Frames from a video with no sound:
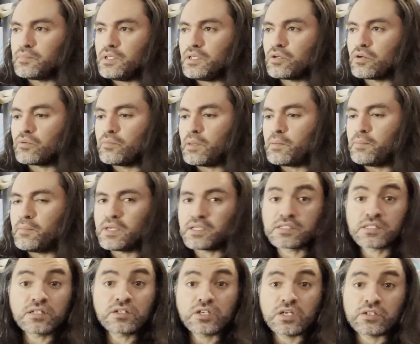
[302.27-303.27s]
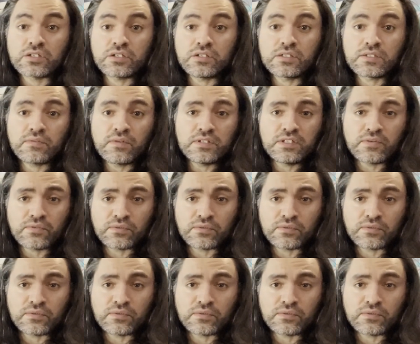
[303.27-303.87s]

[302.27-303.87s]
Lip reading: maybe make suggestions of the different